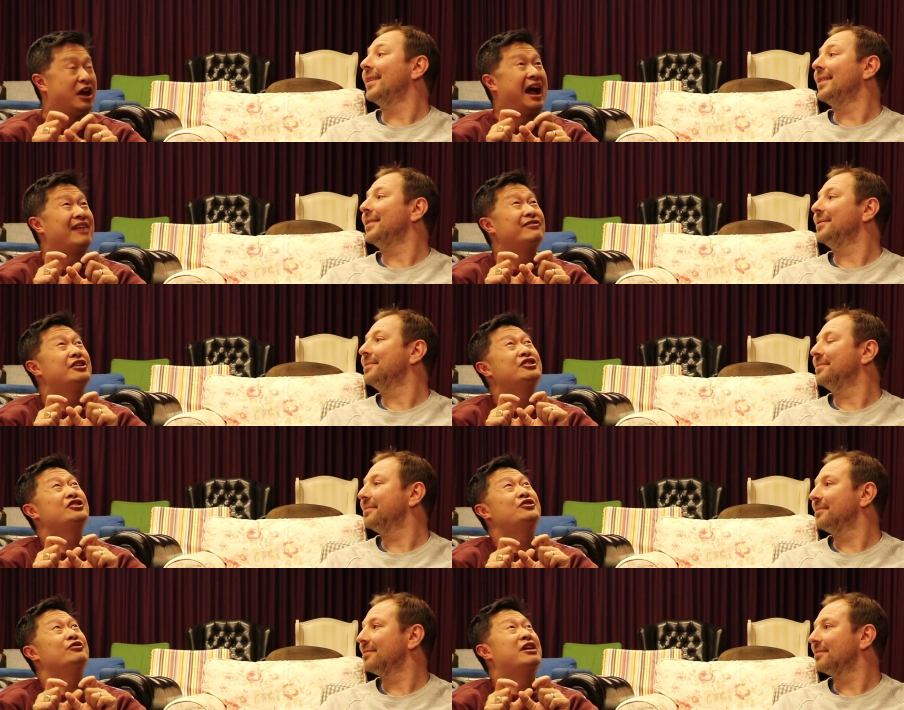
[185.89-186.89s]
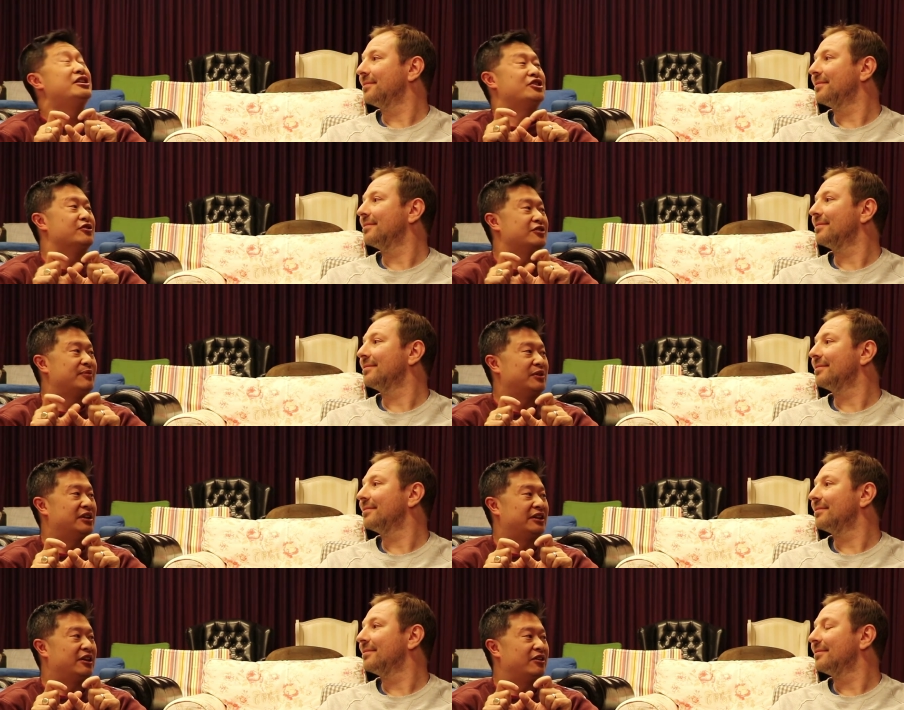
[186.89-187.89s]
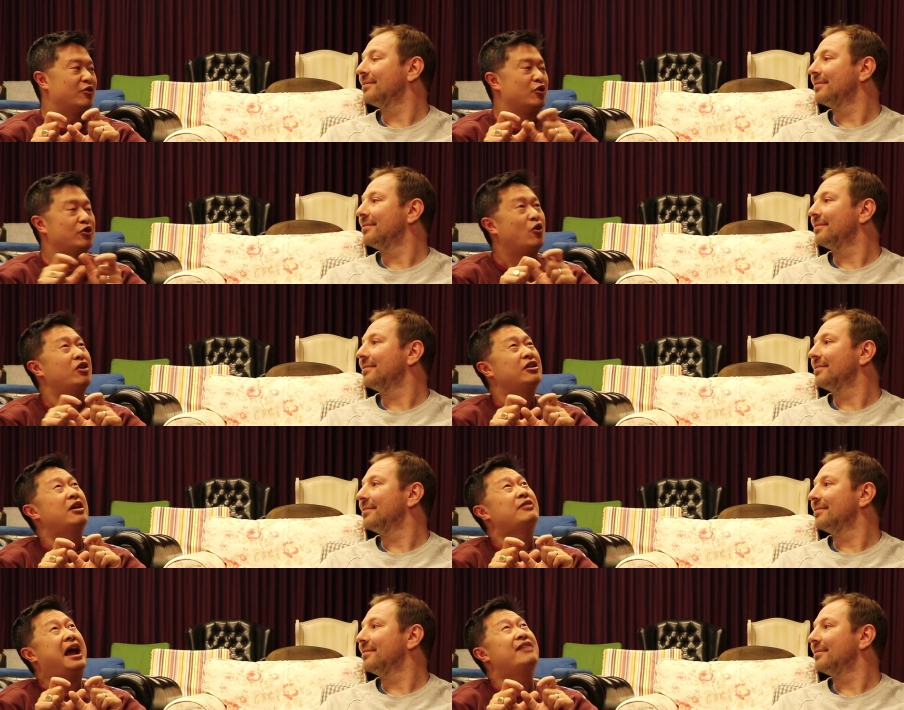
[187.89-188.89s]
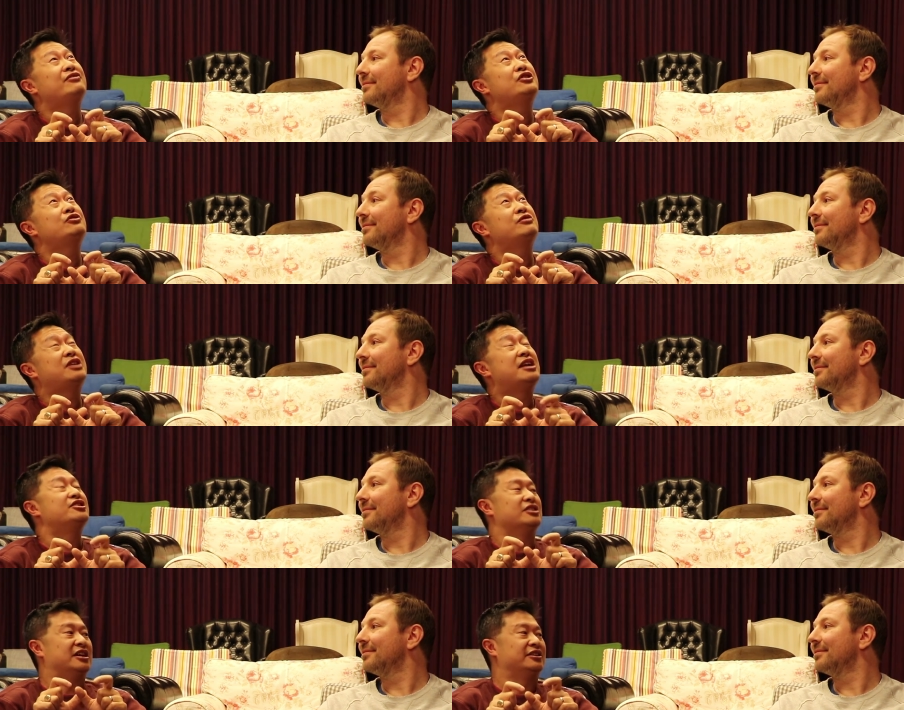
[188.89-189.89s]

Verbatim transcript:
Speaker 1: oh. the ah. average duration or something like that, or audi- uh, average retention, I